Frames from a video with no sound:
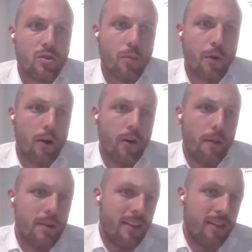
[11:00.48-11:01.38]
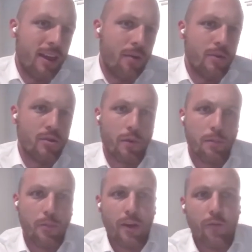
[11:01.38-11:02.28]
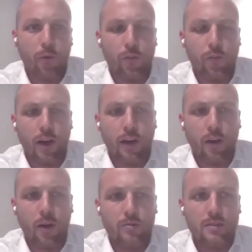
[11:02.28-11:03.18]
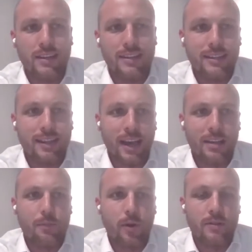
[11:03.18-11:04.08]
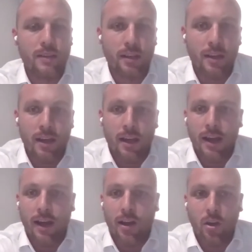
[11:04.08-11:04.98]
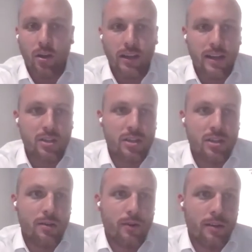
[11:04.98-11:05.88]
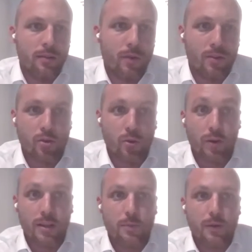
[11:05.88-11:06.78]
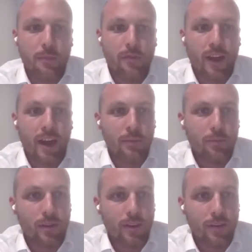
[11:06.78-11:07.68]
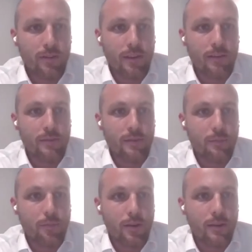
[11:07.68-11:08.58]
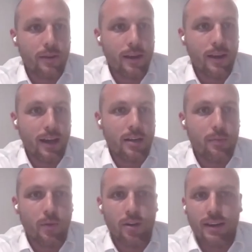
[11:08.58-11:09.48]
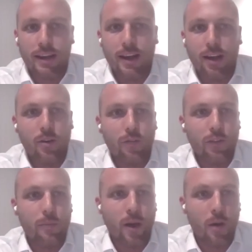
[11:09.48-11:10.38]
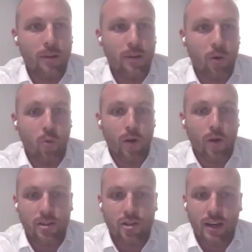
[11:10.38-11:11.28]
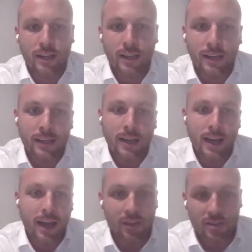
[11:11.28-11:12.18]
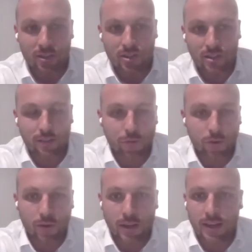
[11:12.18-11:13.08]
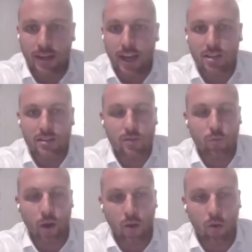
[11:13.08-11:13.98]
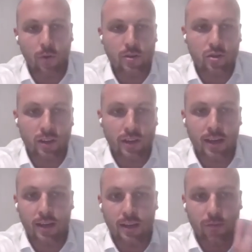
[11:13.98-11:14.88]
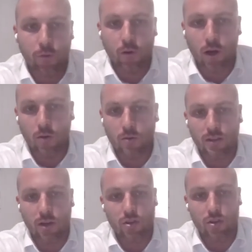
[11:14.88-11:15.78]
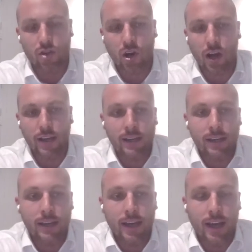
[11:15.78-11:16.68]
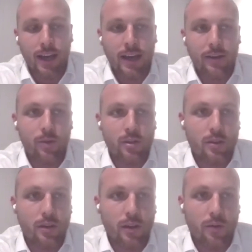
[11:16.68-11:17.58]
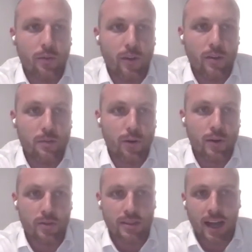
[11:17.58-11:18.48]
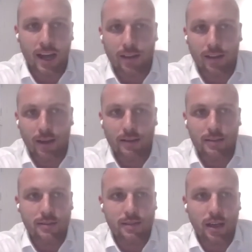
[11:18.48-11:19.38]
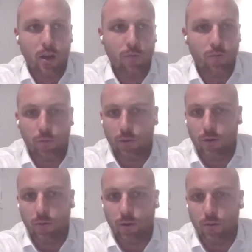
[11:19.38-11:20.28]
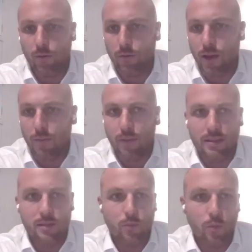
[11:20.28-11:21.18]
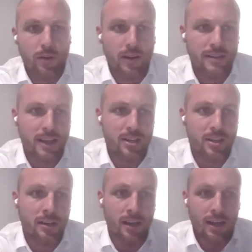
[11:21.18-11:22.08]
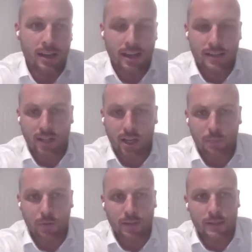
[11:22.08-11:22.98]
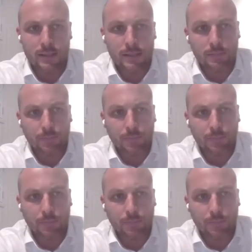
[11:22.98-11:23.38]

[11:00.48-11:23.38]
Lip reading: drill program down there, which we'll be putting 4 to 5 holes into that deposit early next year when drill rigs become available. They're a pretty hard commodity to get hold of at the moment all around Australia. And this is just a few indications of where we'll be drilling. It's 4 holes along strike, which are, you know, we've got some pretty good data that makes us hopeful we'll hit some more mineralization. Next slide, please.